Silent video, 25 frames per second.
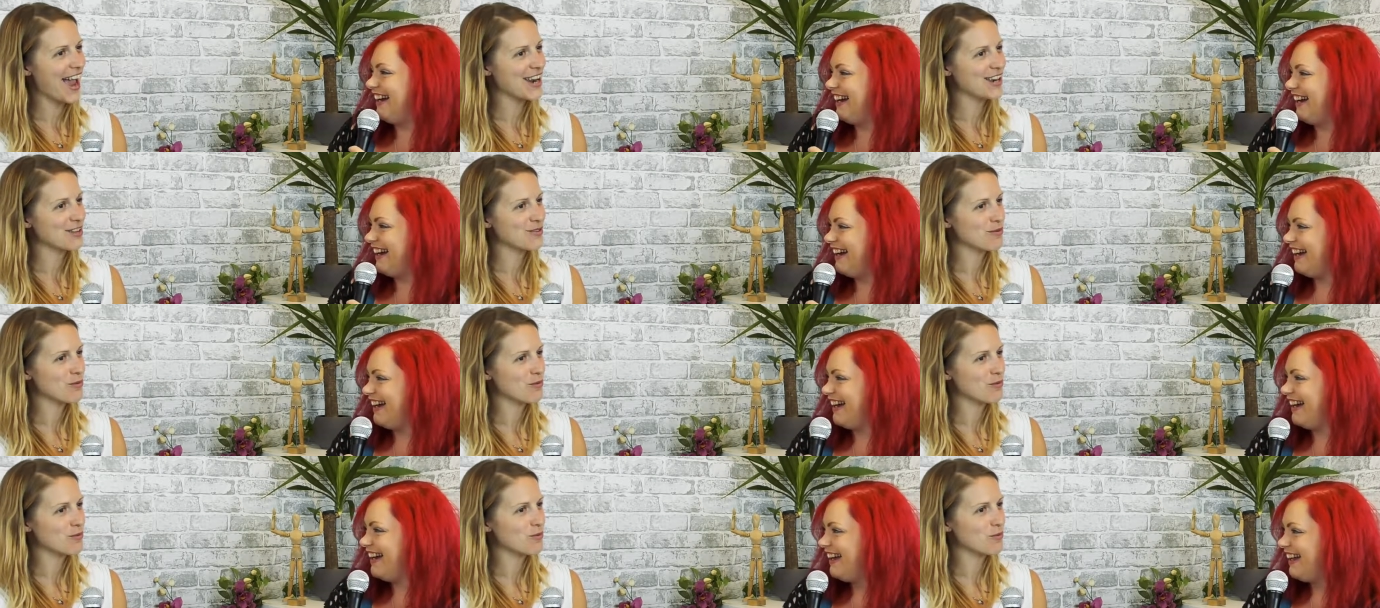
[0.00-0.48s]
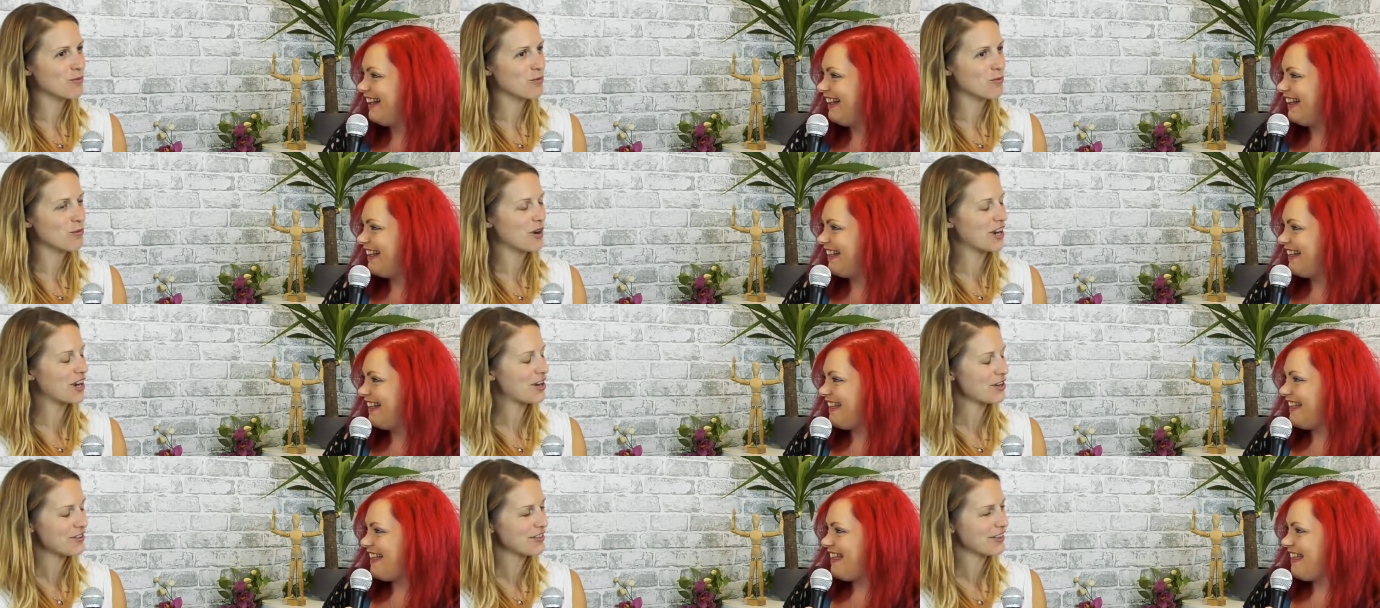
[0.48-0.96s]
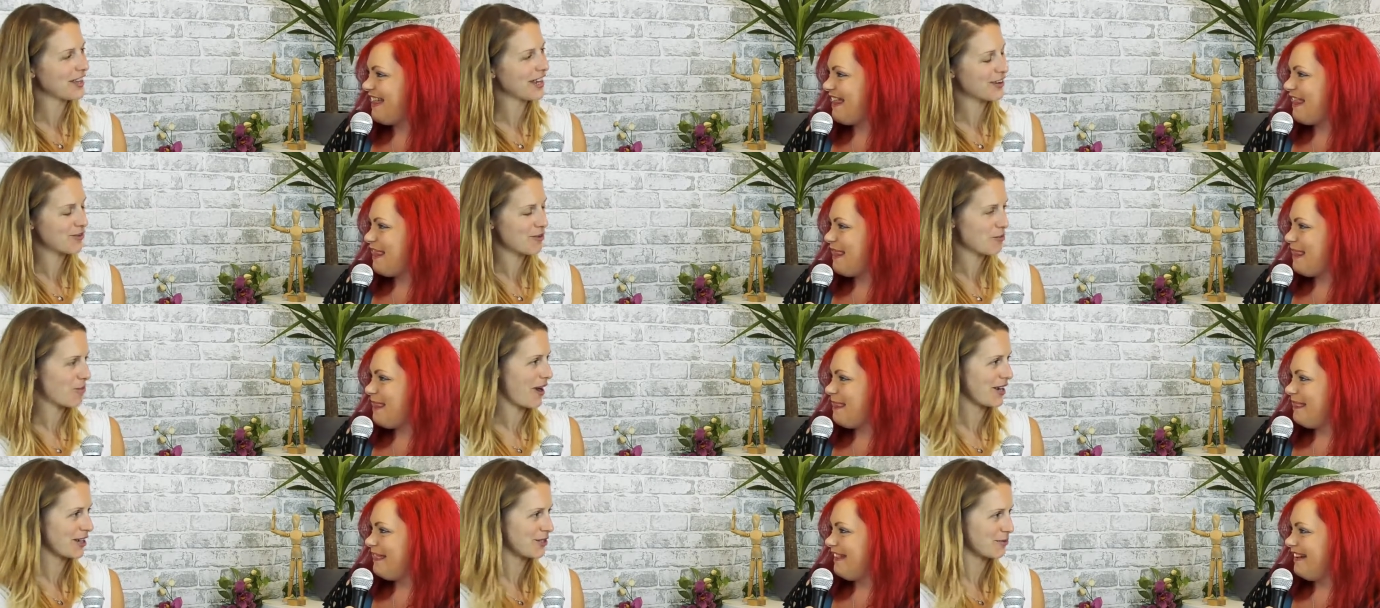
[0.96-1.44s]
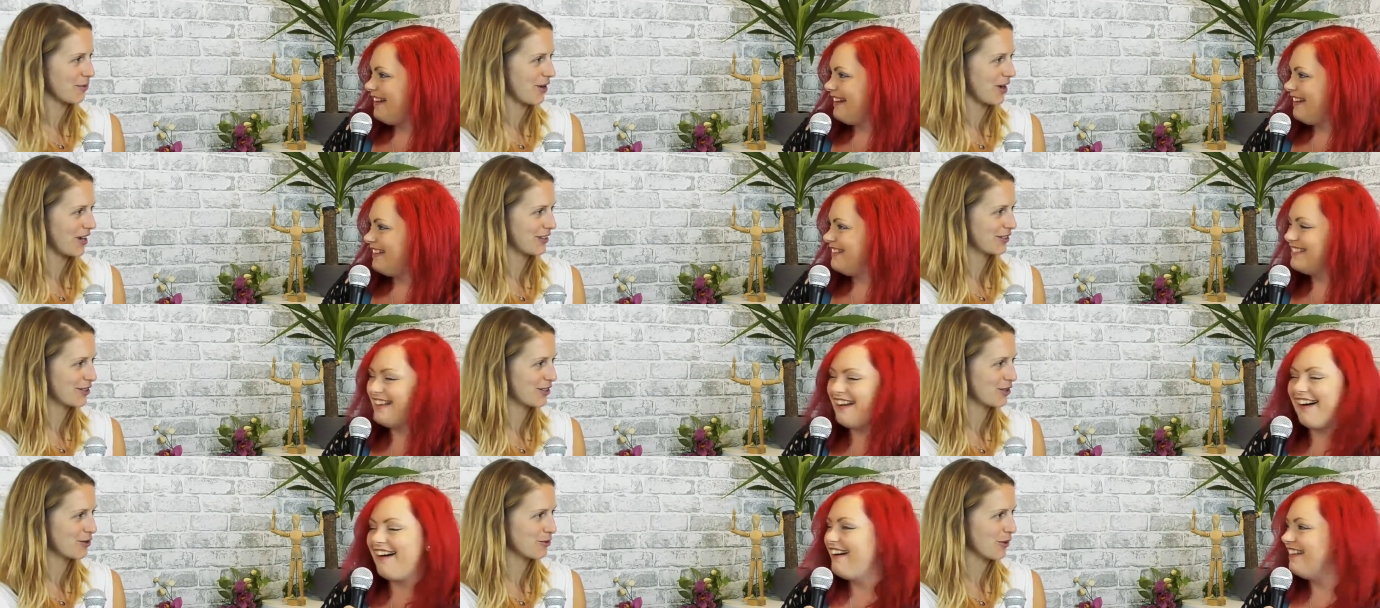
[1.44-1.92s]
Speaker 1: and we couldn't think of a better
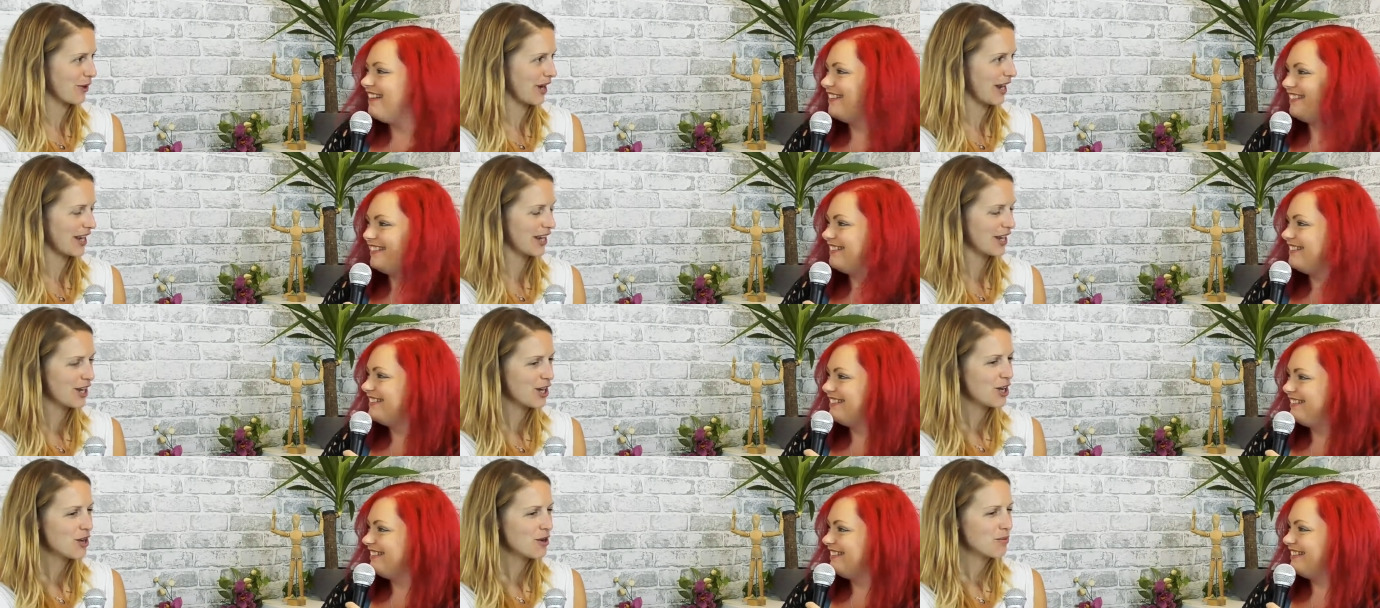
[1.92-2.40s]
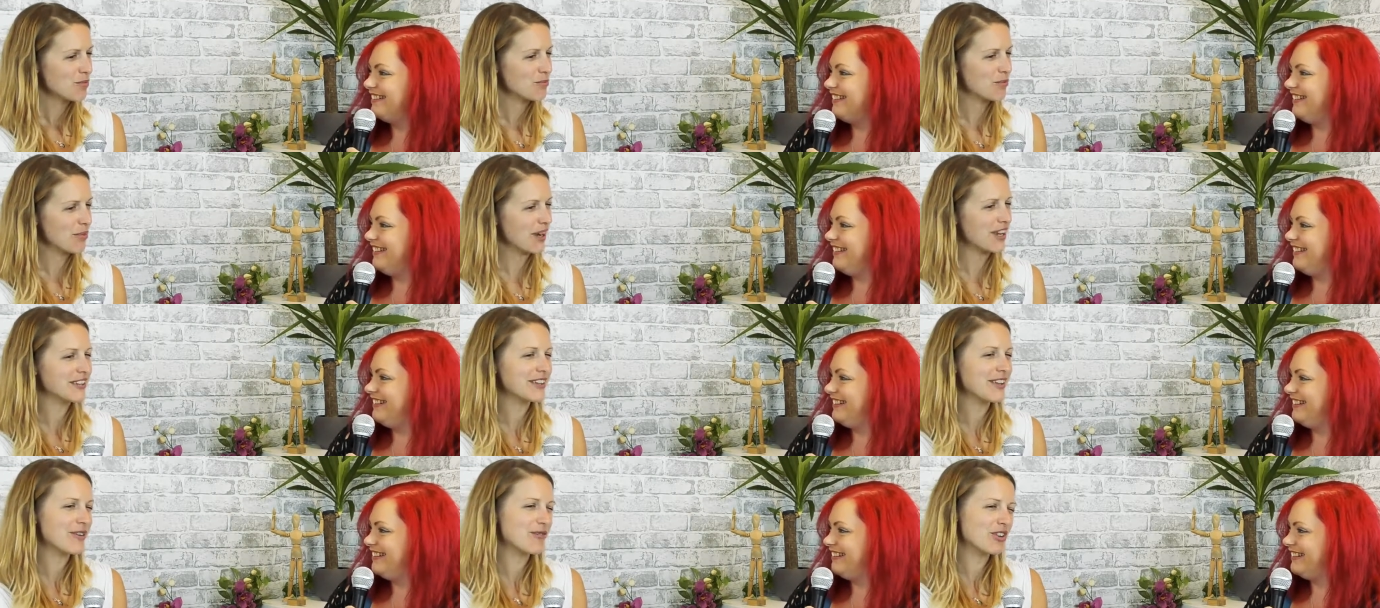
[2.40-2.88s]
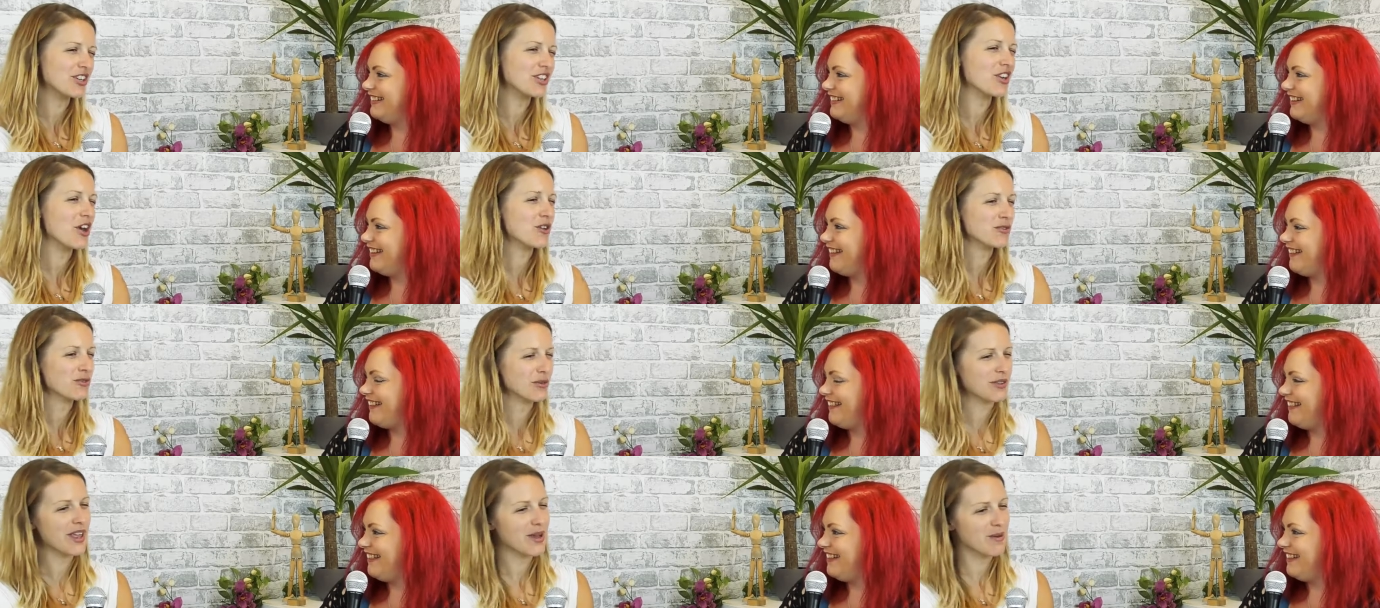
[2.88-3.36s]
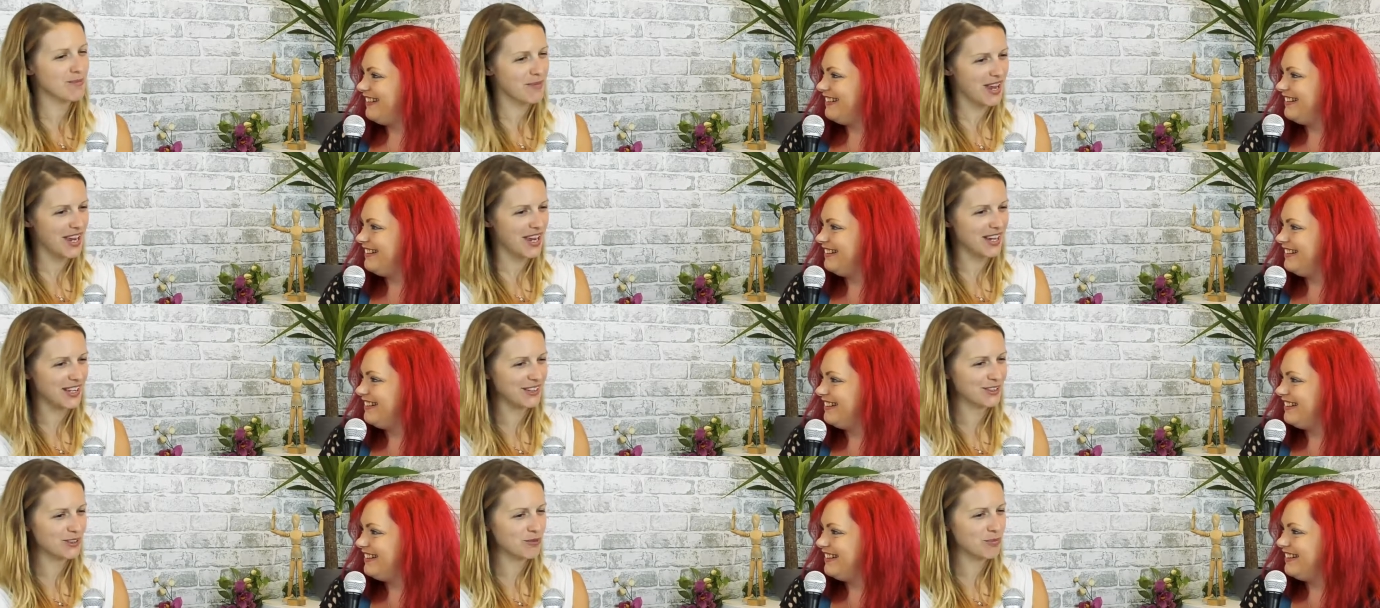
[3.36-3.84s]
word. No, no. Because everyone knows what that
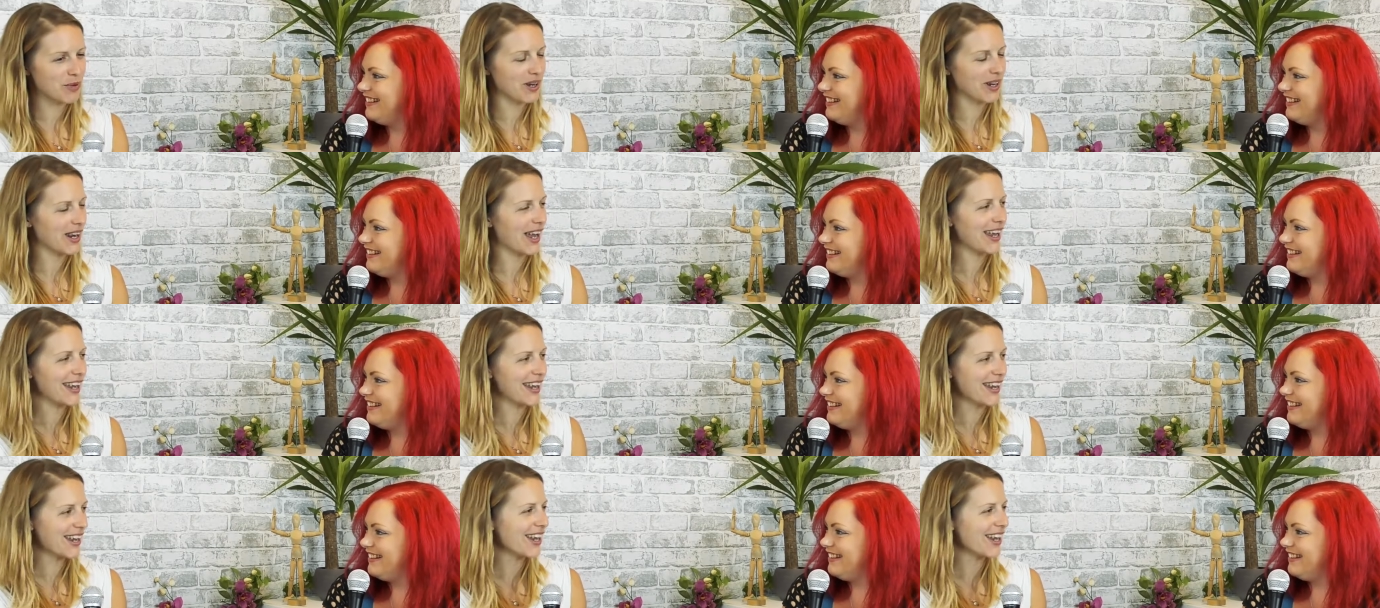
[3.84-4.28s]
means, but I,